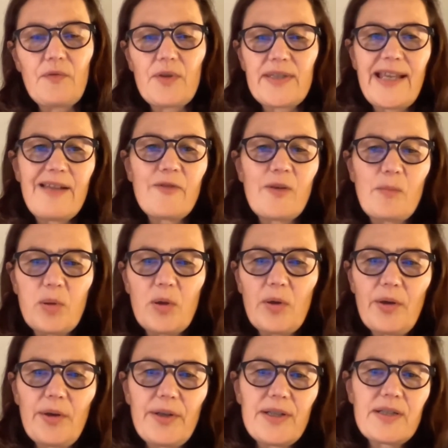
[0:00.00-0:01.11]
for
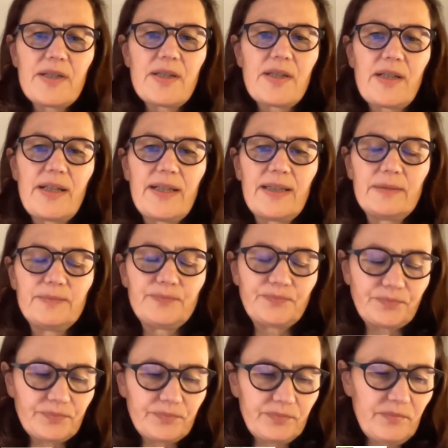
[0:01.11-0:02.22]
self-employed
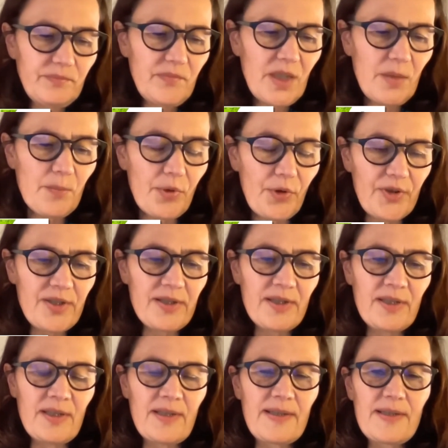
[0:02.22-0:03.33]

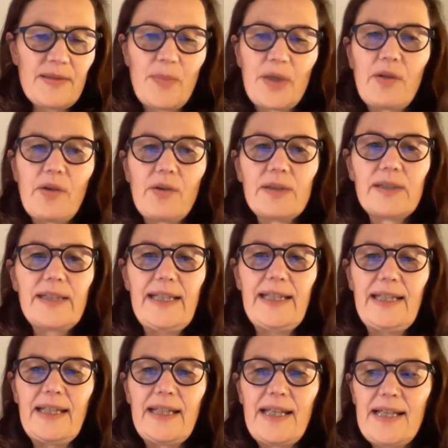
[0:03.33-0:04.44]
persons, but
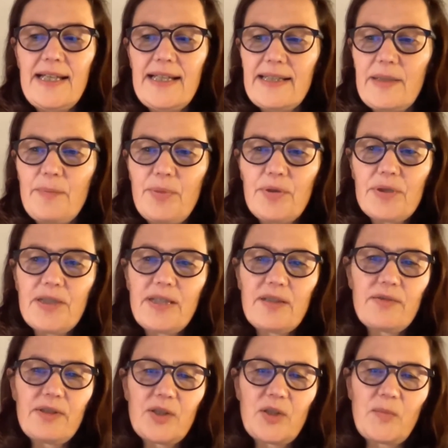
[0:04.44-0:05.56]
only they put
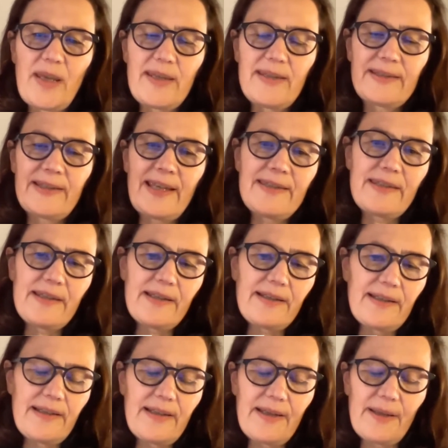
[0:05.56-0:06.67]
into this method as
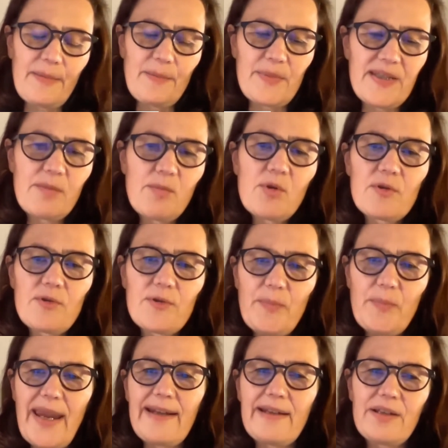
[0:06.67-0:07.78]
a stimulus
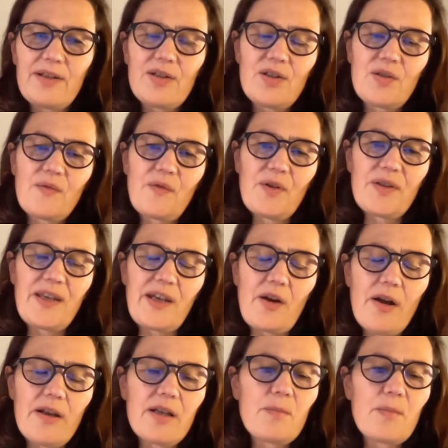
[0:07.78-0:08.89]
package for the
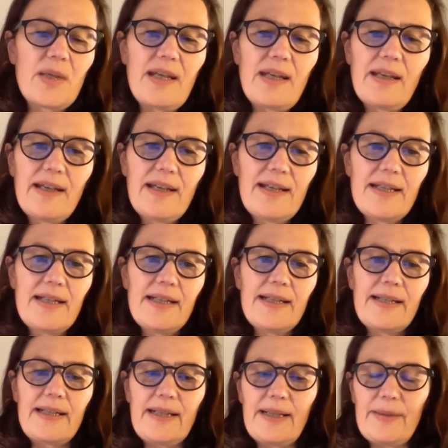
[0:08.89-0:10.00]
economy,
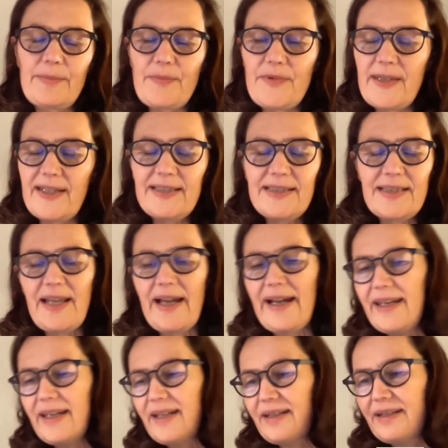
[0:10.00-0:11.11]
things
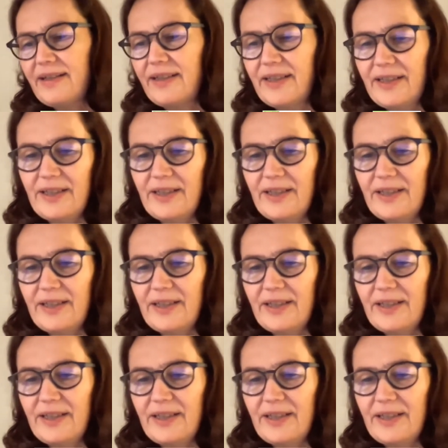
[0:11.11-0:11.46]
like